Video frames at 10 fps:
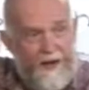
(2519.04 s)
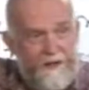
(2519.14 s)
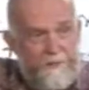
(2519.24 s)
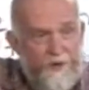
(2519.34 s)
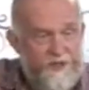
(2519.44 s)
the
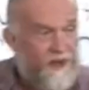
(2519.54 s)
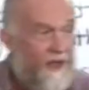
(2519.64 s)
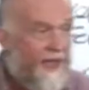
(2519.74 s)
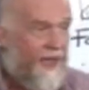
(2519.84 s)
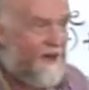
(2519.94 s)
priest
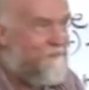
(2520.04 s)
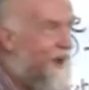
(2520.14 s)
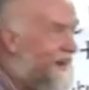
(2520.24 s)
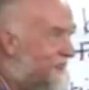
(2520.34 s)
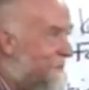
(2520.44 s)
and
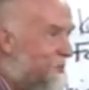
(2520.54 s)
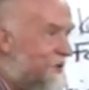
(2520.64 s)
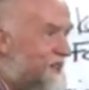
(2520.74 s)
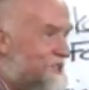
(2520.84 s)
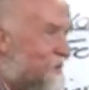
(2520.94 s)
make the
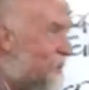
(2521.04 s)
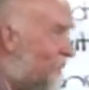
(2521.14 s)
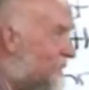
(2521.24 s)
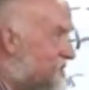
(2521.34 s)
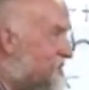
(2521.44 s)
priest
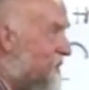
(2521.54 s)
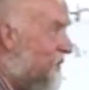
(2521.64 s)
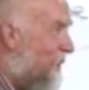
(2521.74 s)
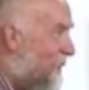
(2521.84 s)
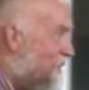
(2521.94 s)
walk
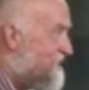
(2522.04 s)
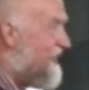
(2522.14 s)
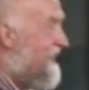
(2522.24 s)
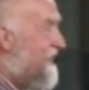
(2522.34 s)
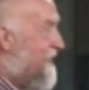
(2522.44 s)
towards the